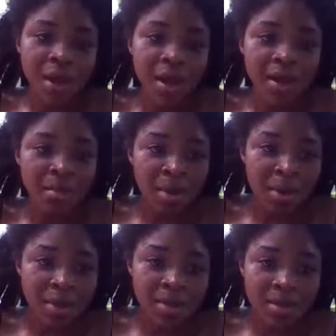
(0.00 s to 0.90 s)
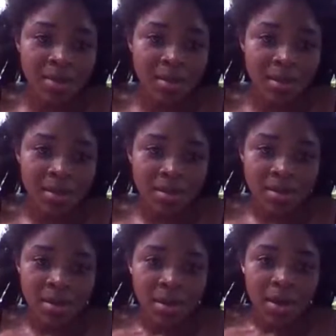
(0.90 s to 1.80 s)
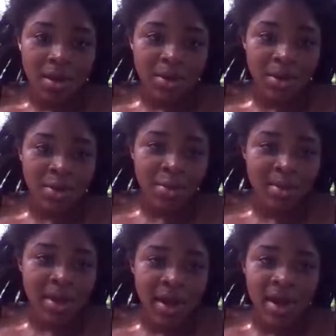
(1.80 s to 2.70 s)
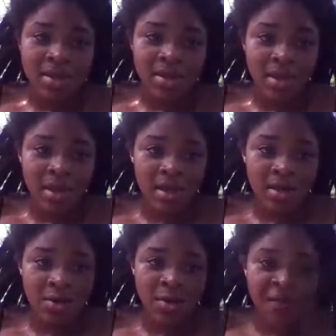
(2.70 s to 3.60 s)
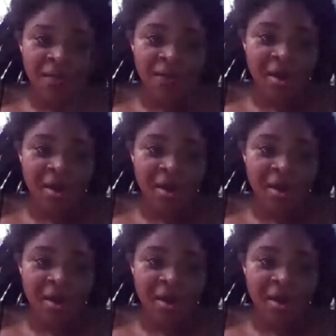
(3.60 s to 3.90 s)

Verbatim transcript: I did my best. But those are emails that I had to like go and